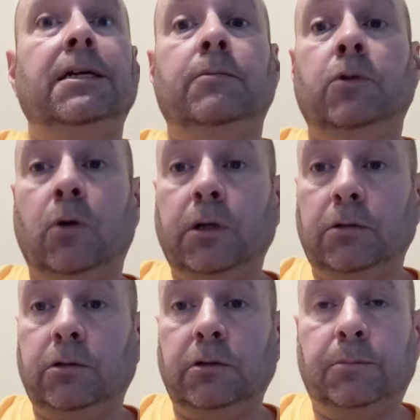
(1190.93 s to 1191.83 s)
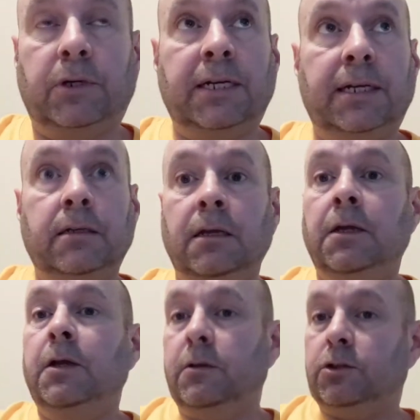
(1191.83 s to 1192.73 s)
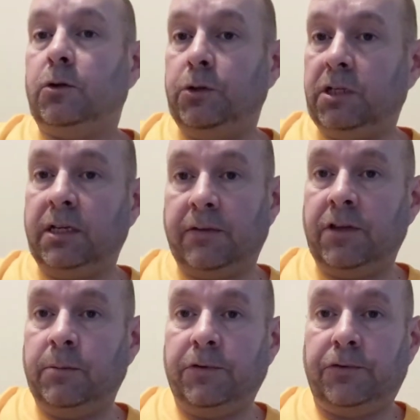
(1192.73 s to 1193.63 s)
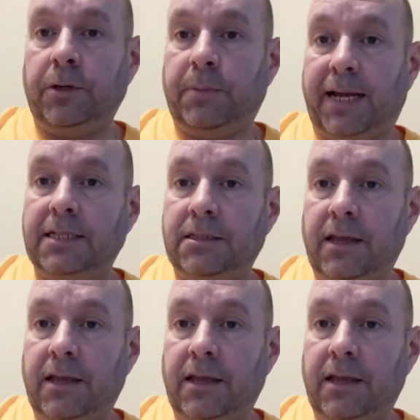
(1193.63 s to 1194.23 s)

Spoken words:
I'm loyal to the brand. So you can give them a free pass.